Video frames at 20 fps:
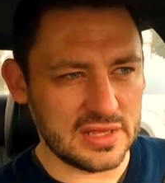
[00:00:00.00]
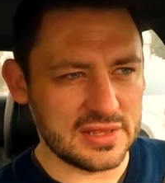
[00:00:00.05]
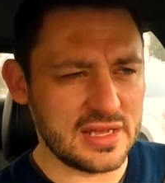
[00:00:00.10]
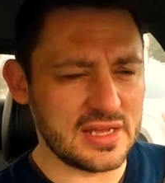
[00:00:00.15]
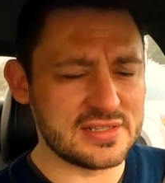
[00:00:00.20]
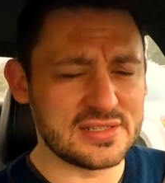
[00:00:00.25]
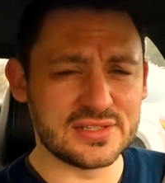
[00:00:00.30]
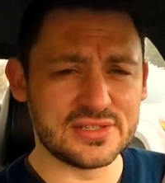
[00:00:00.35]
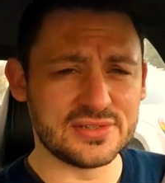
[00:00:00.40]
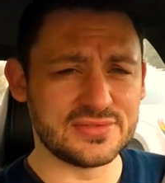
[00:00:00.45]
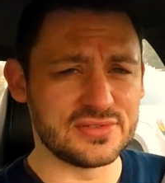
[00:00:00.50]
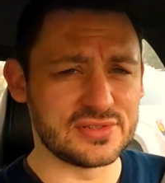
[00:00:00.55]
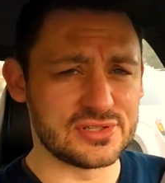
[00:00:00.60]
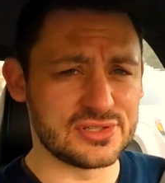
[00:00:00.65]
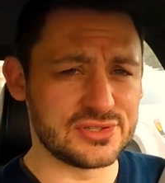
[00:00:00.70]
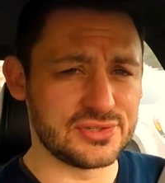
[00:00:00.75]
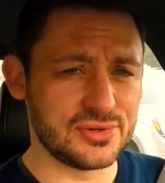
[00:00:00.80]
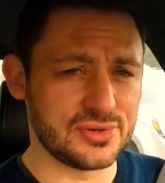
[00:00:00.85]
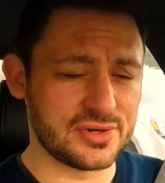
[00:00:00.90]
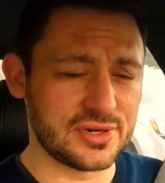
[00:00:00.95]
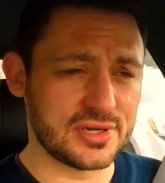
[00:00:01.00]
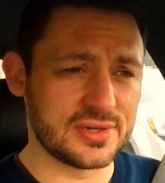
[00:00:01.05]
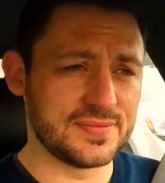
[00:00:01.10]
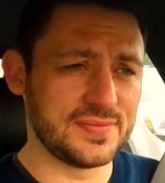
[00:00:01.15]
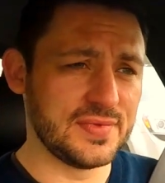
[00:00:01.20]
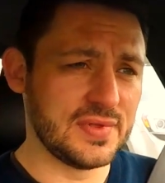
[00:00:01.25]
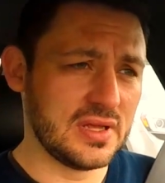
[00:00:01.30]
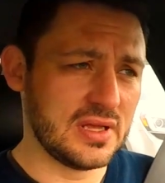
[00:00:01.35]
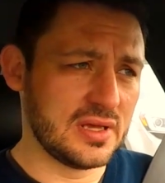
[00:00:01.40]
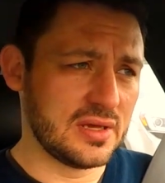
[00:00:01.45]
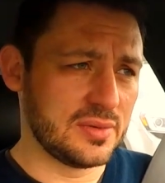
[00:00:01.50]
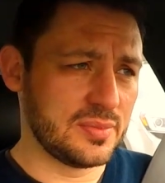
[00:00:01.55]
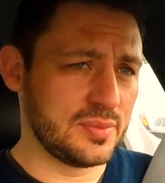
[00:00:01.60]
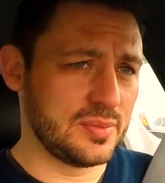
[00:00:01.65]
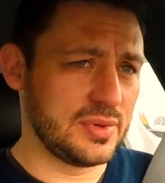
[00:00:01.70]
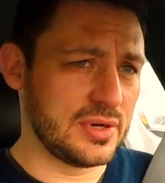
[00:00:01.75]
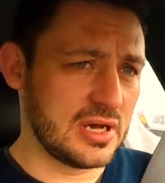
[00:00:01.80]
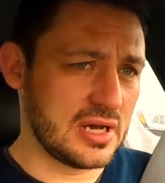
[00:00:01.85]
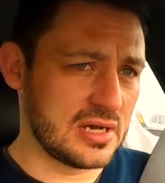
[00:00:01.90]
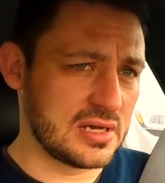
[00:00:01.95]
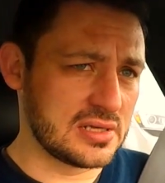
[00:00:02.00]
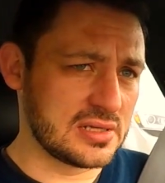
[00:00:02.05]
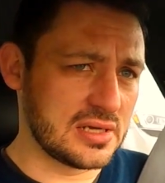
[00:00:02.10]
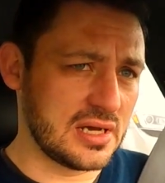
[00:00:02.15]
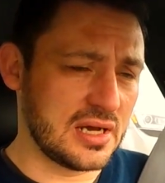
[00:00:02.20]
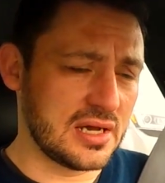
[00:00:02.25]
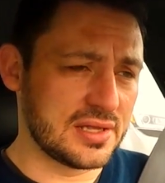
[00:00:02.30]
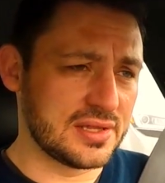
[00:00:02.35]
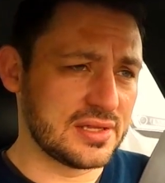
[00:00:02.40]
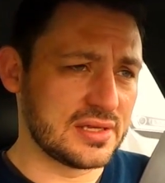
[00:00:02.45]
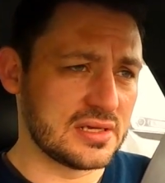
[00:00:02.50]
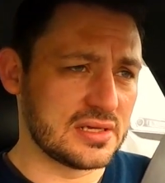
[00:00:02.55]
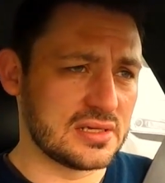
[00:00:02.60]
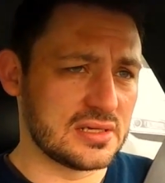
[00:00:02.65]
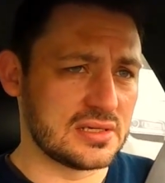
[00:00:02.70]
that's a different story. But on